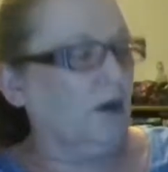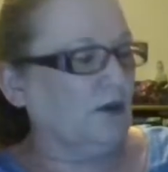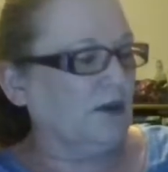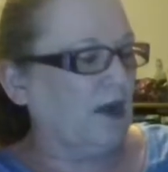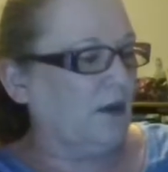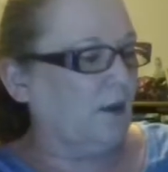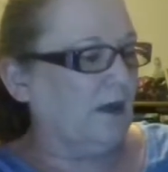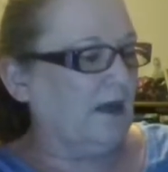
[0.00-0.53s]
goes
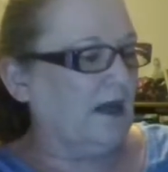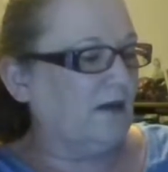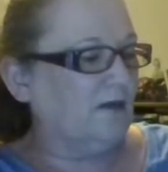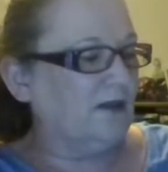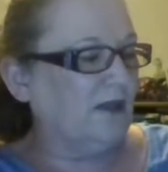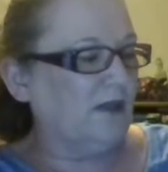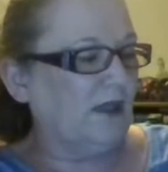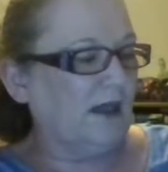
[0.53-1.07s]
all the way down
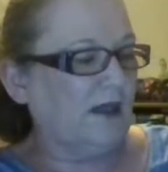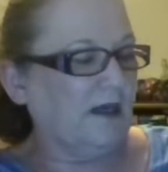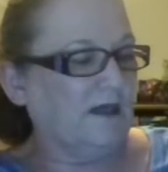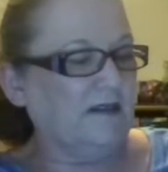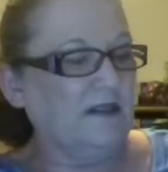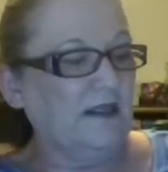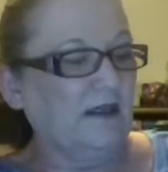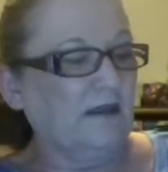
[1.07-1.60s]
to like a
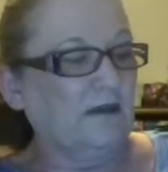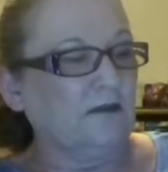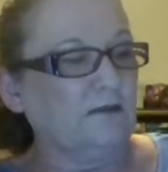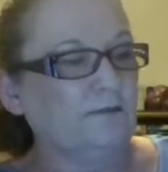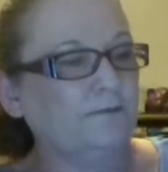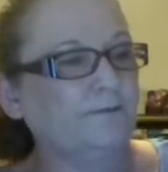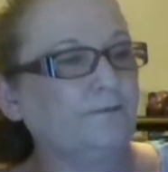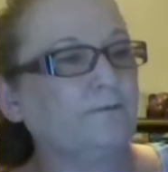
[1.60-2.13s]
teal.
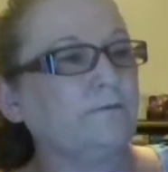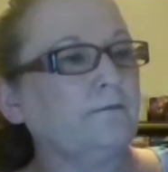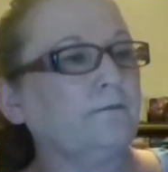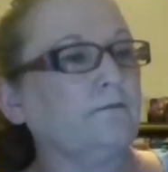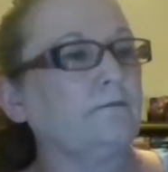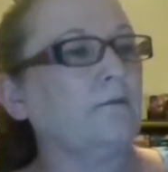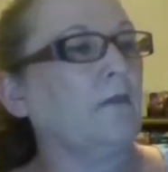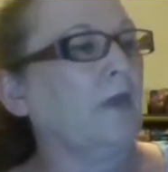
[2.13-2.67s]

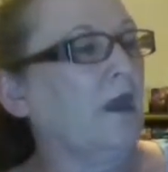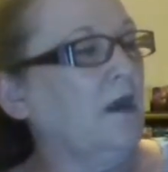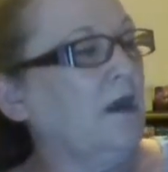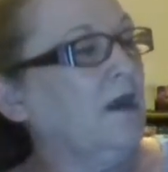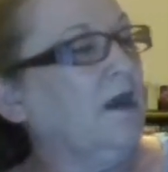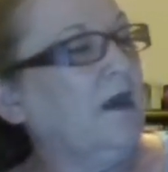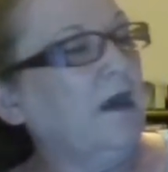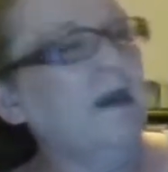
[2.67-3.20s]

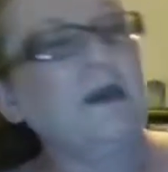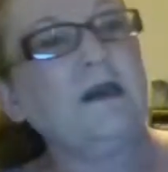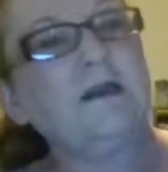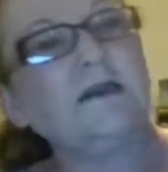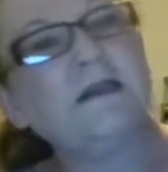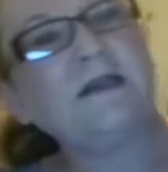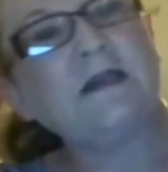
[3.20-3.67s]
And it is the